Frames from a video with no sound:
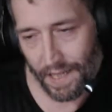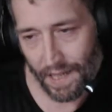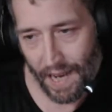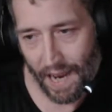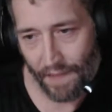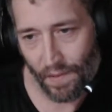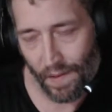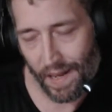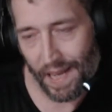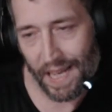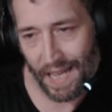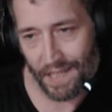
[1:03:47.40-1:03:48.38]
I have to run it
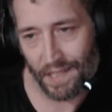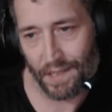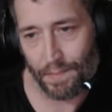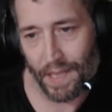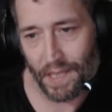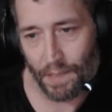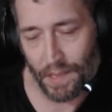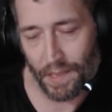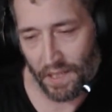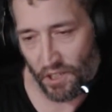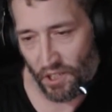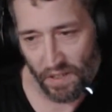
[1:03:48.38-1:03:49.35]
again just because
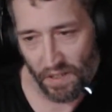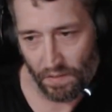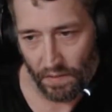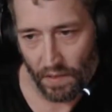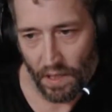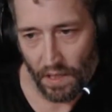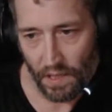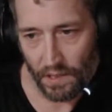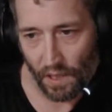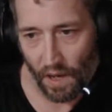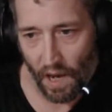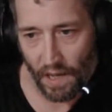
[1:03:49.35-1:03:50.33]
procedure. So
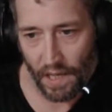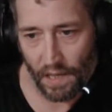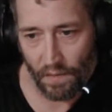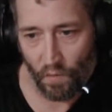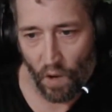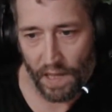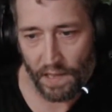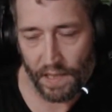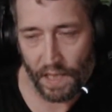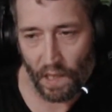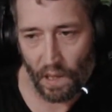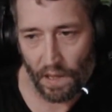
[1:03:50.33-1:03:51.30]
I'm going to run it until
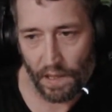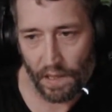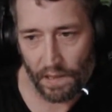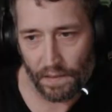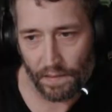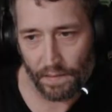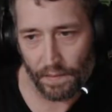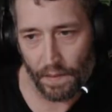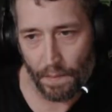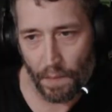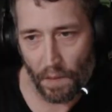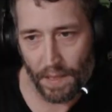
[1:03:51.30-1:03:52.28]
all the
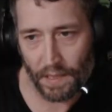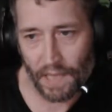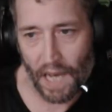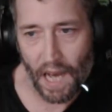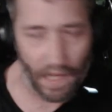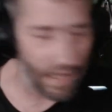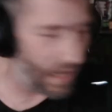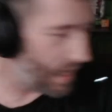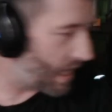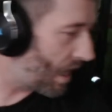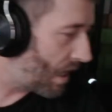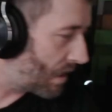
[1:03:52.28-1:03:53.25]
bone meal's gone, and
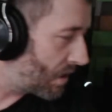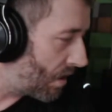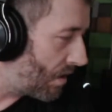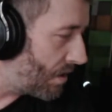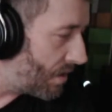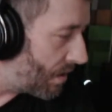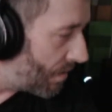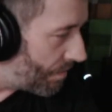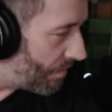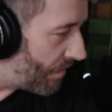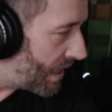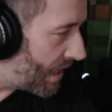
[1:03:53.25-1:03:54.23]
then I'm going to start a YouTube
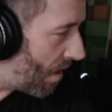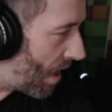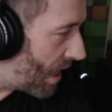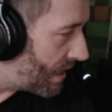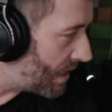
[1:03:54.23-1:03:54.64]
video on it.